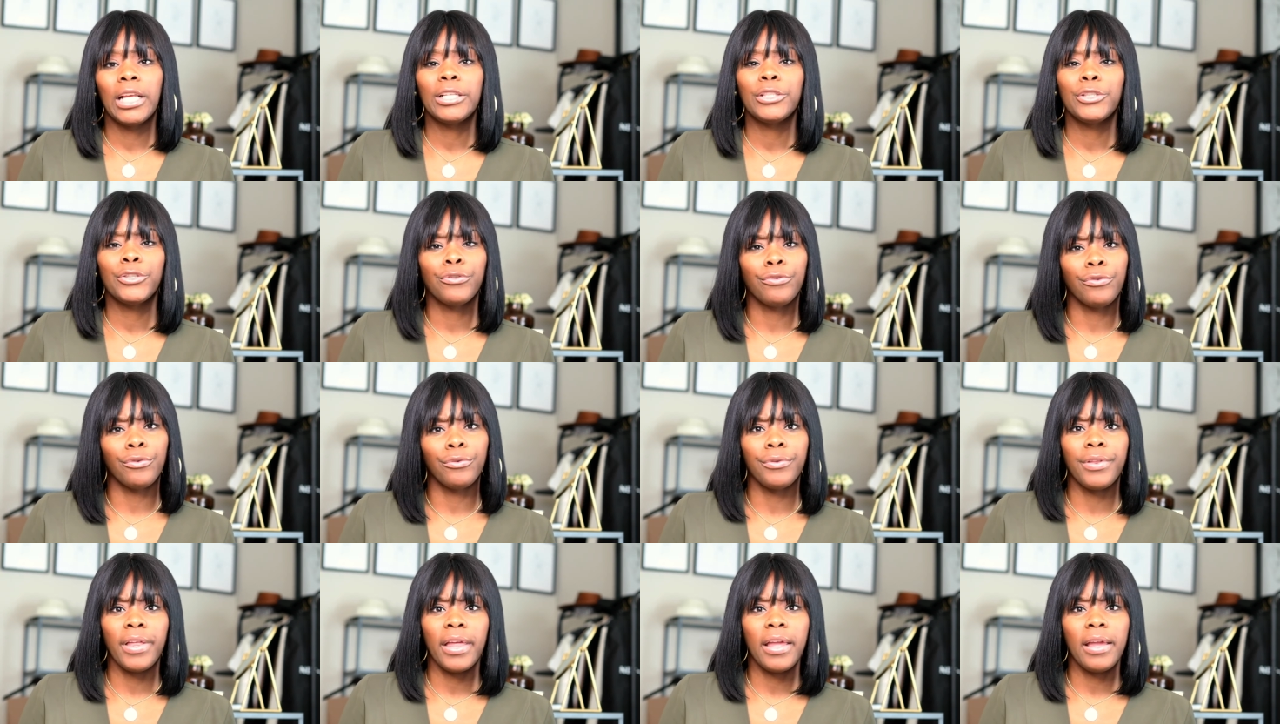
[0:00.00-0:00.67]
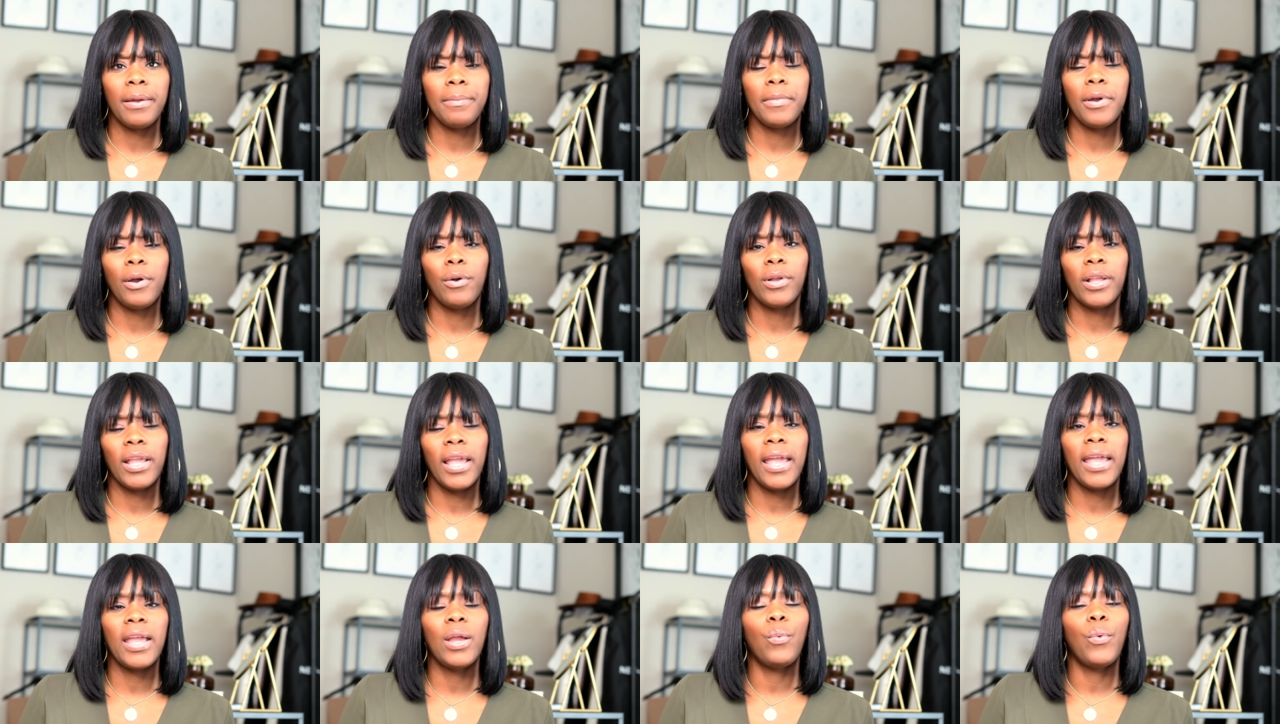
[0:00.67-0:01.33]
screw them,
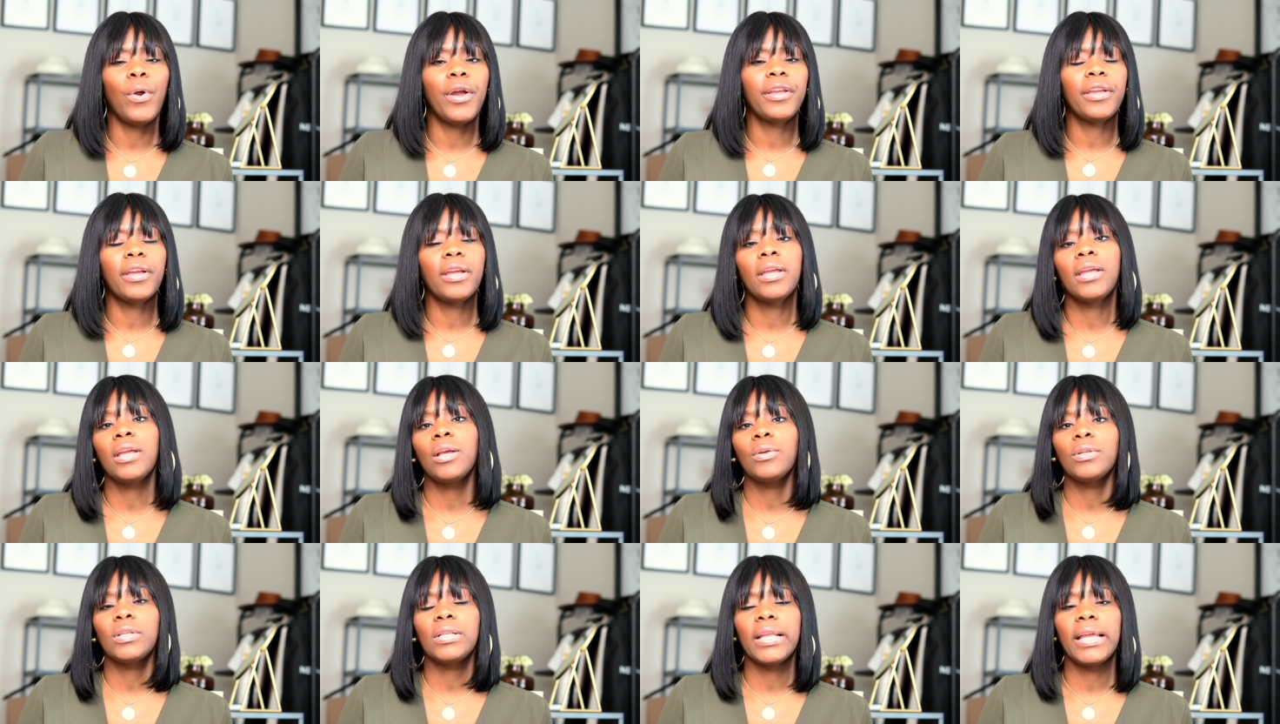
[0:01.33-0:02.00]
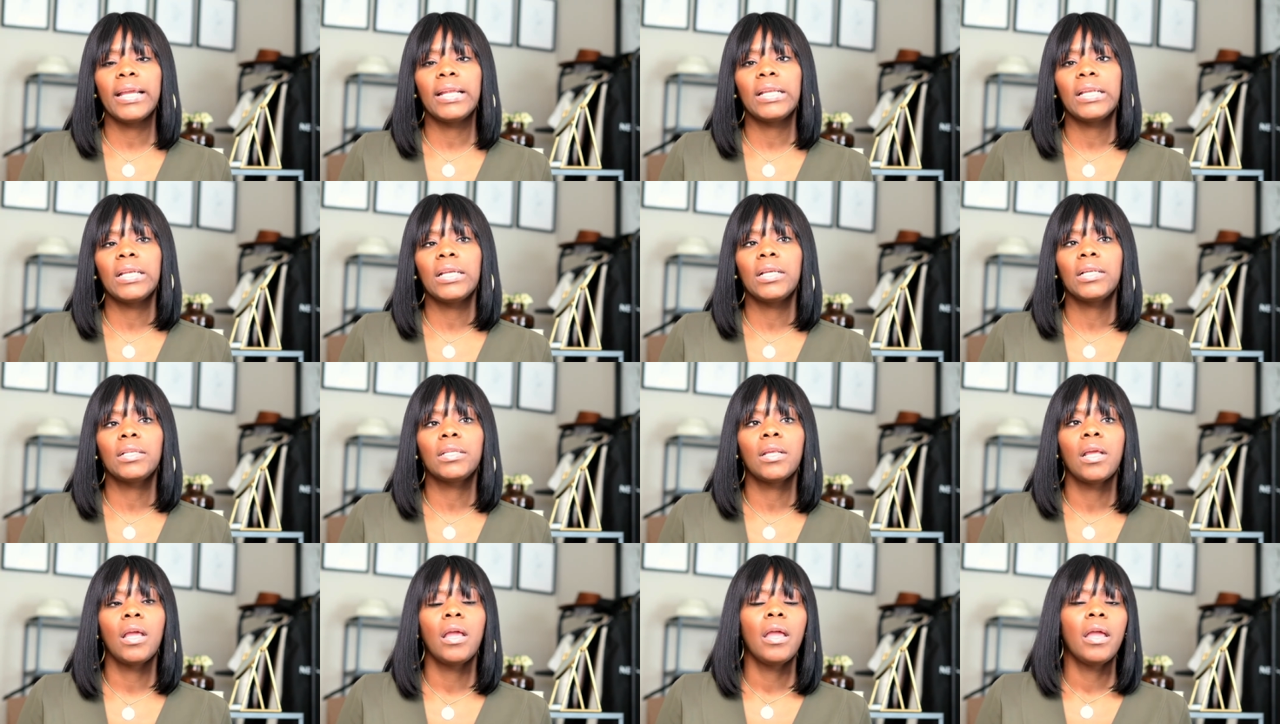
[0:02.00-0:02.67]
okay? Wear your heels,
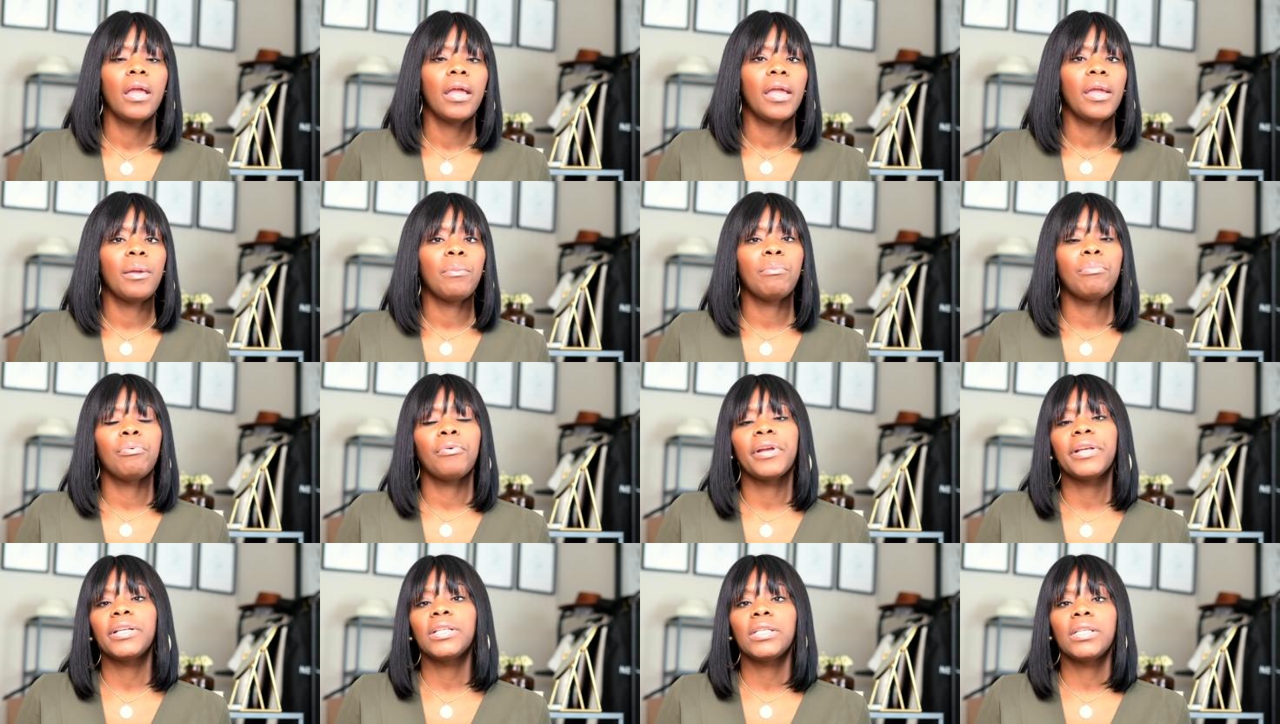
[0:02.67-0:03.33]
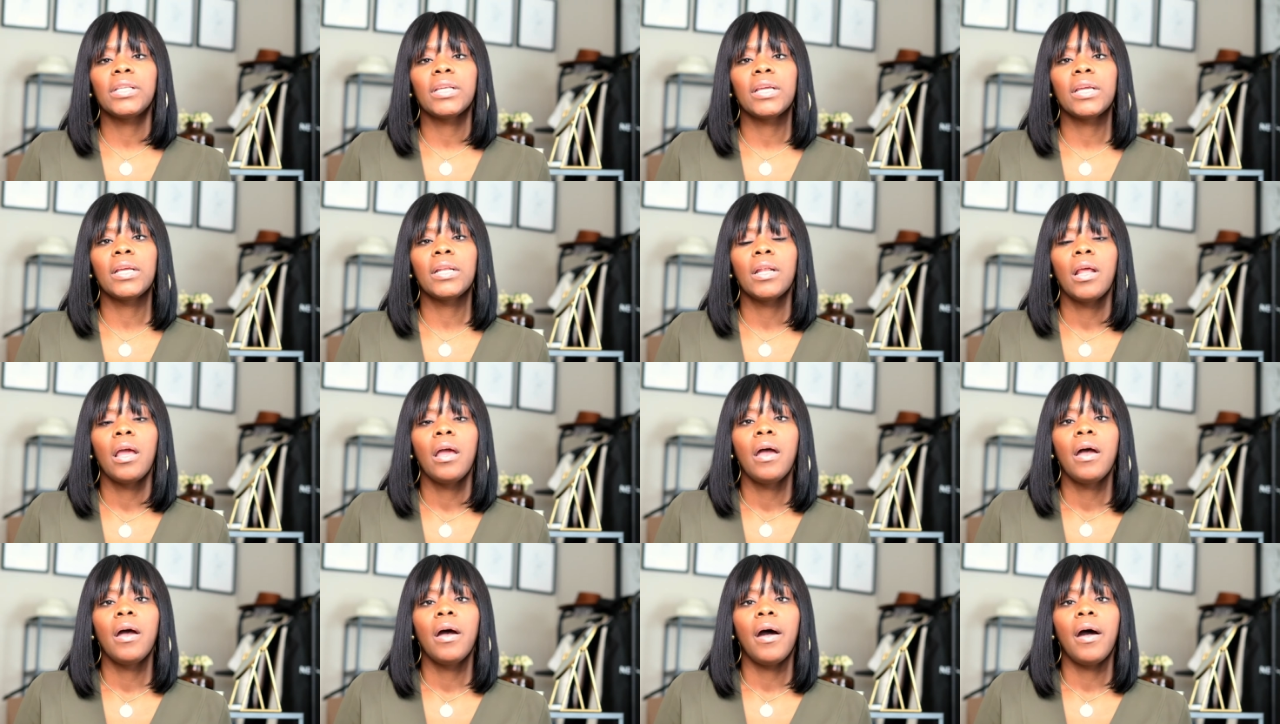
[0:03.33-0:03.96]
ladies, embrace it.